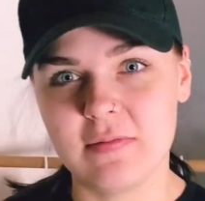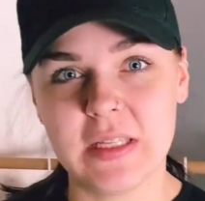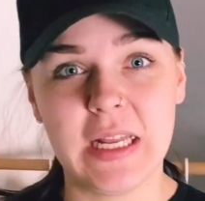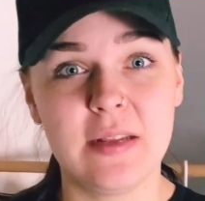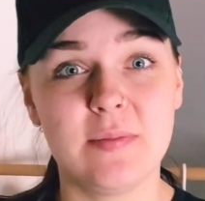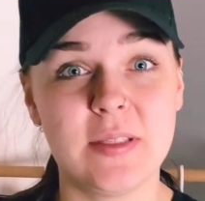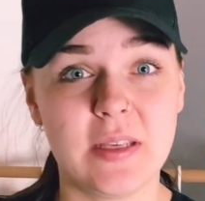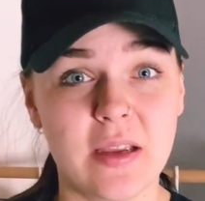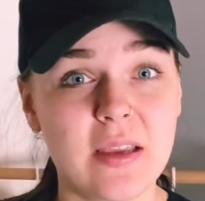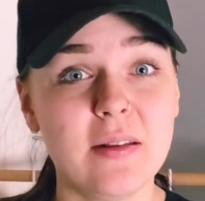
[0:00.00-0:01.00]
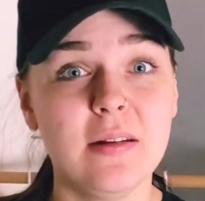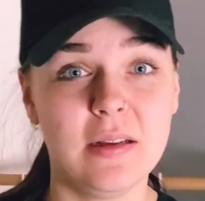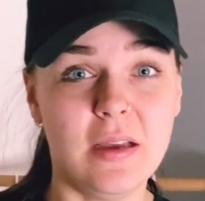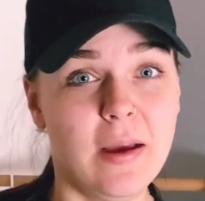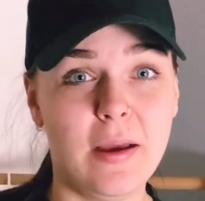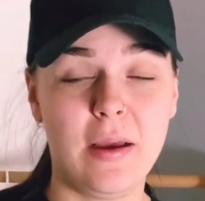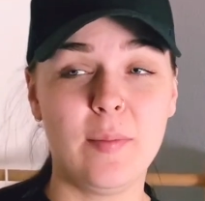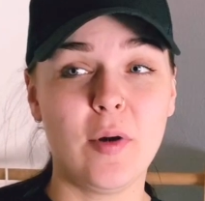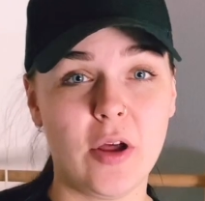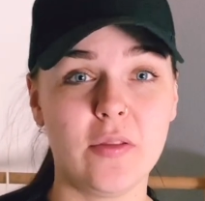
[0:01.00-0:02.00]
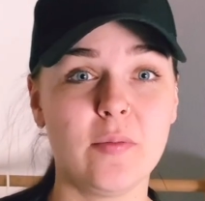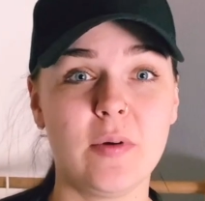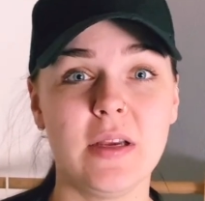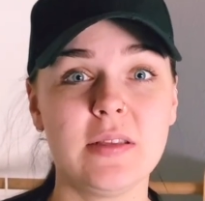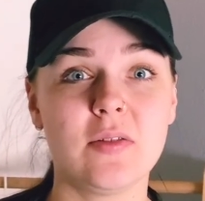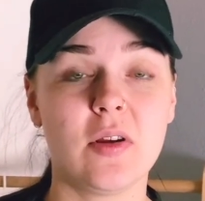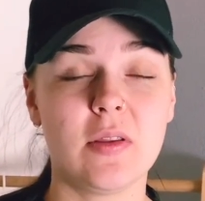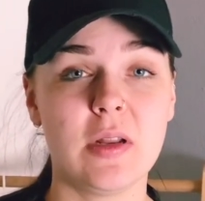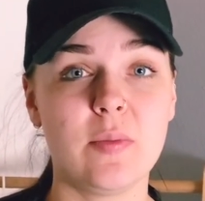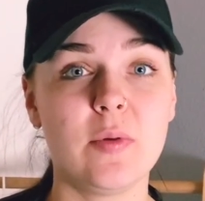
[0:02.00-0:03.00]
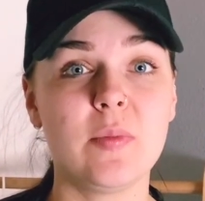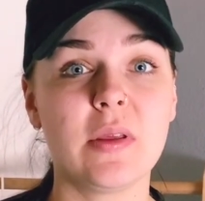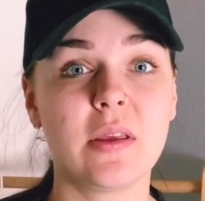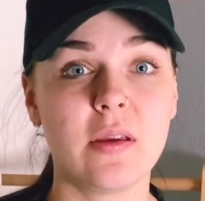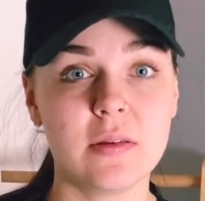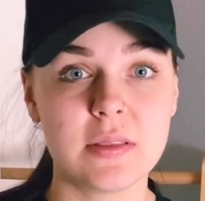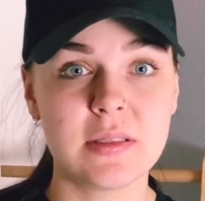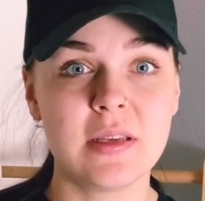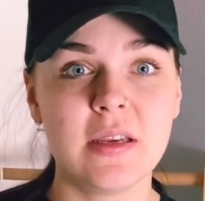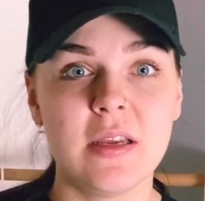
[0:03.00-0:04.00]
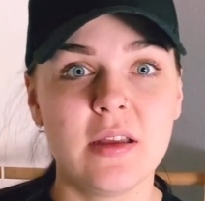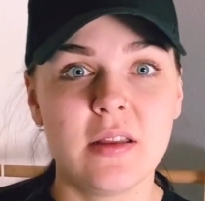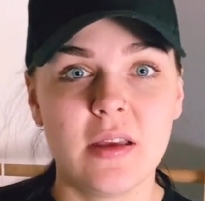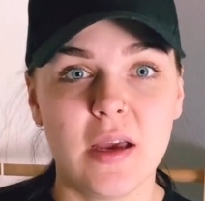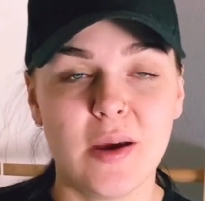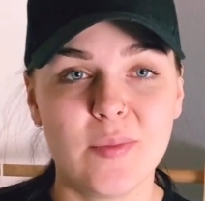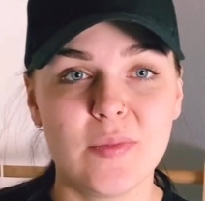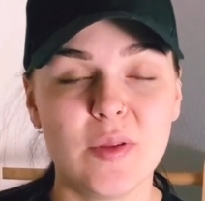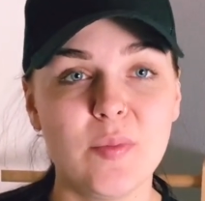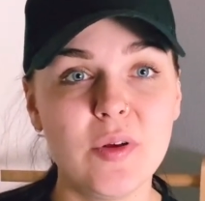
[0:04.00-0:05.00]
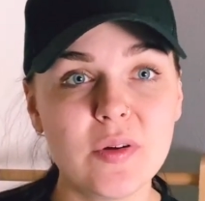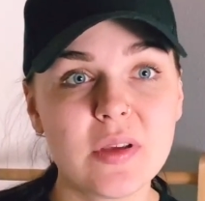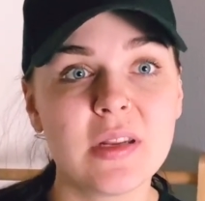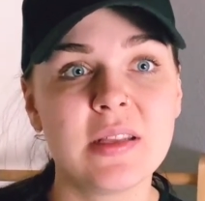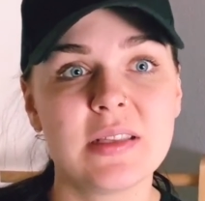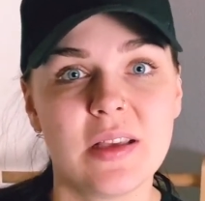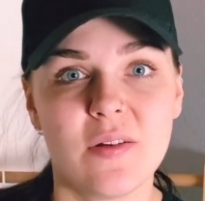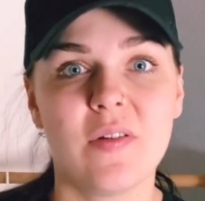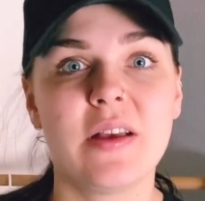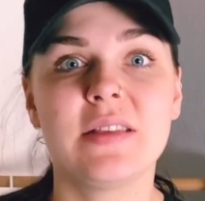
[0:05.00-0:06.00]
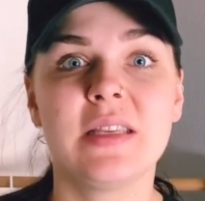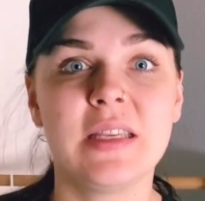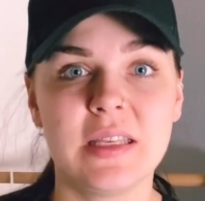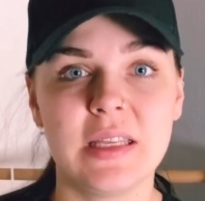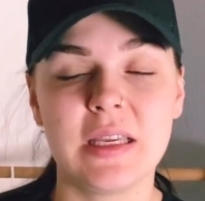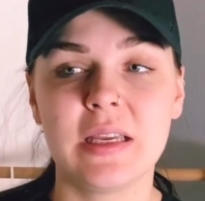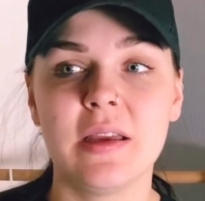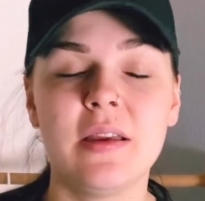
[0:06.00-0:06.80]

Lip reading: let him suck it on the breast or on the nipple, because the milk in itself has a healing